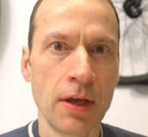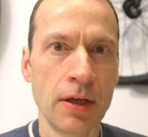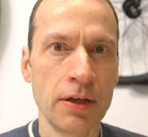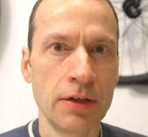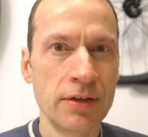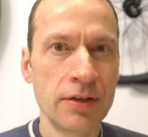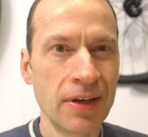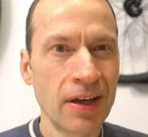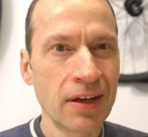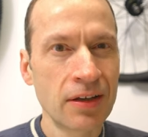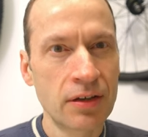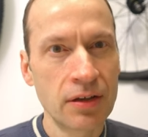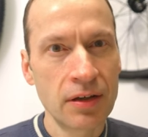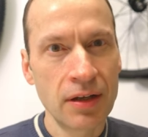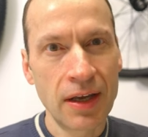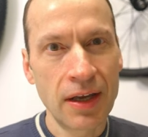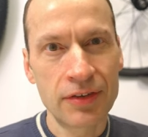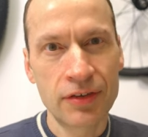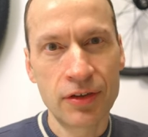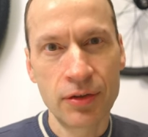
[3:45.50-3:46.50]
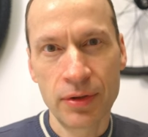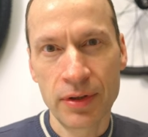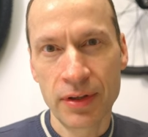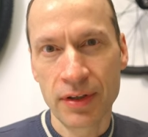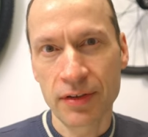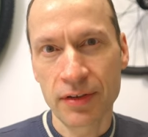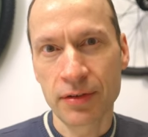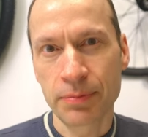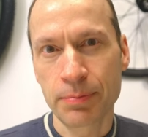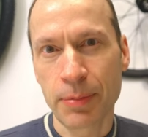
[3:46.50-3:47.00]
You can get good at doing
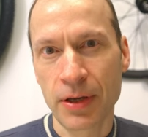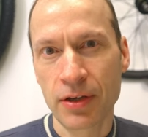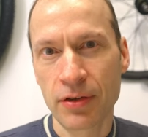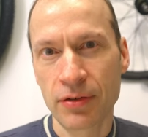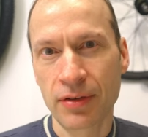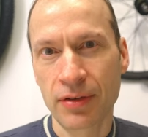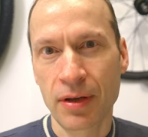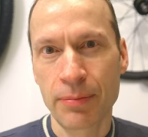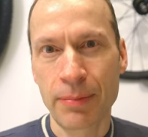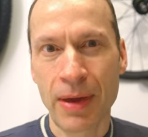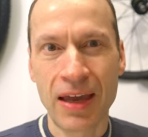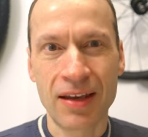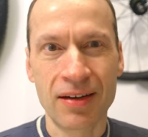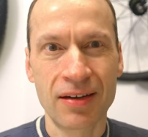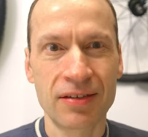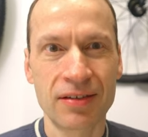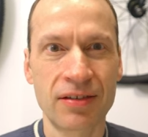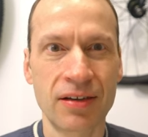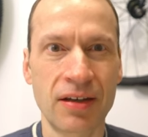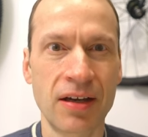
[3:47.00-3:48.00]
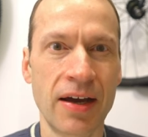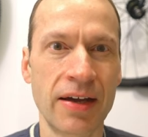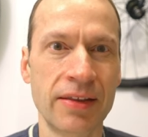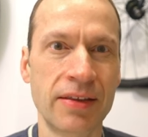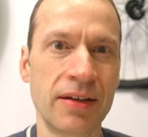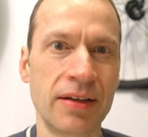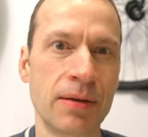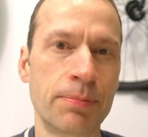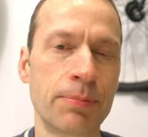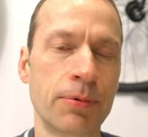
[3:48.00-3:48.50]
this by using a magnet to guide
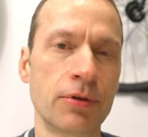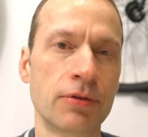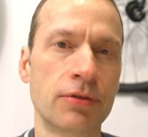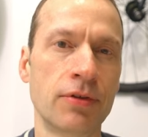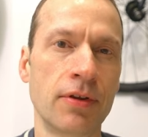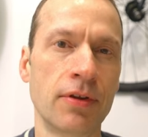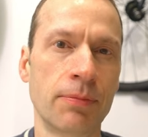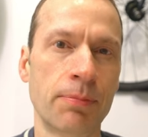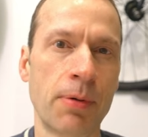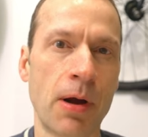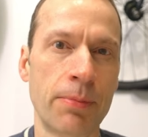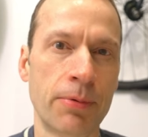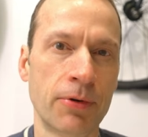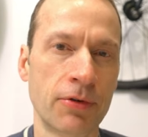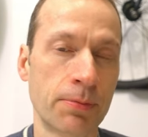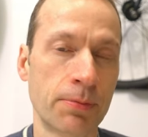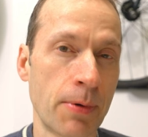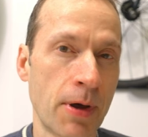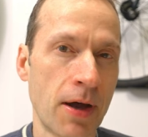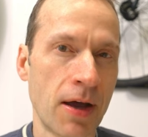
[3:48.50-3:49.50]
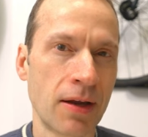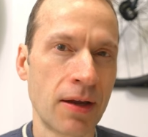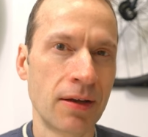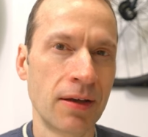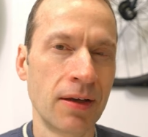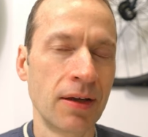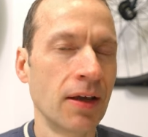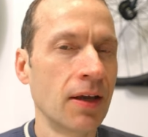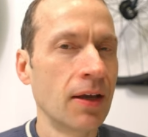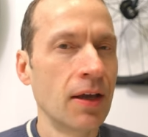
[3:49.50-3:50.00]
the nipple to the proper
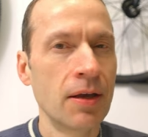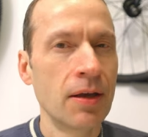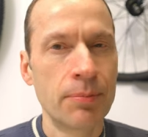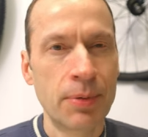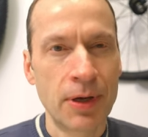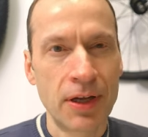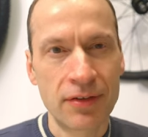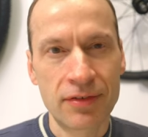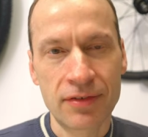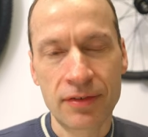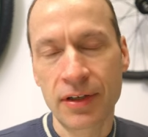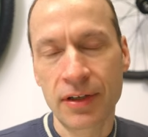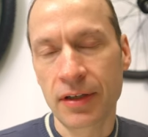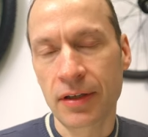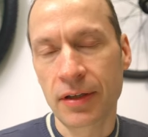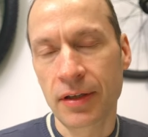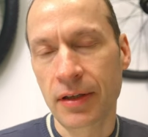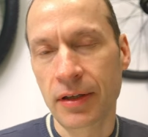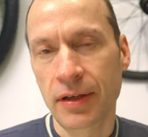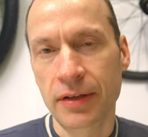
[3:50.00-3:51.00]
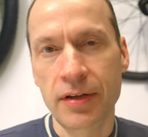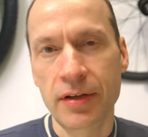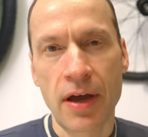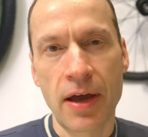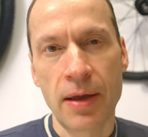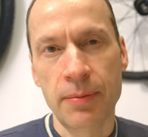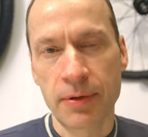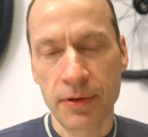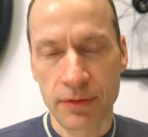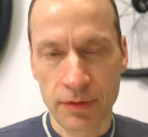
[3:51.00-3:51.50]
spot, but it's still a
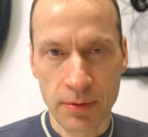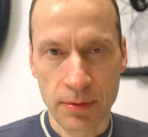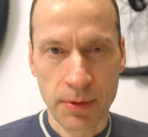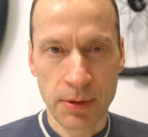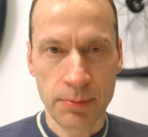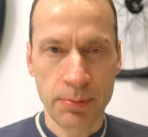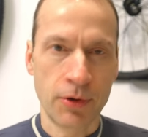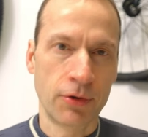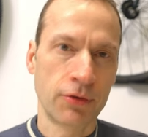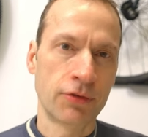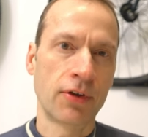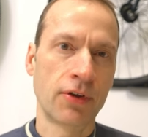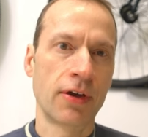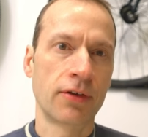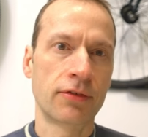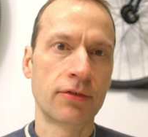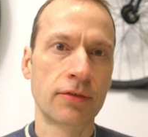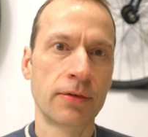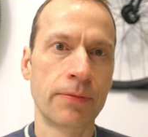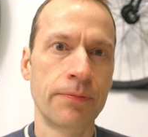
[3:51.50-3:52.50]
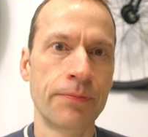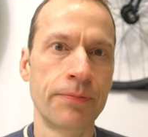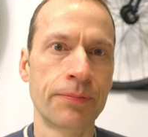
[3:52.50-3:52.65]
time-consuming process.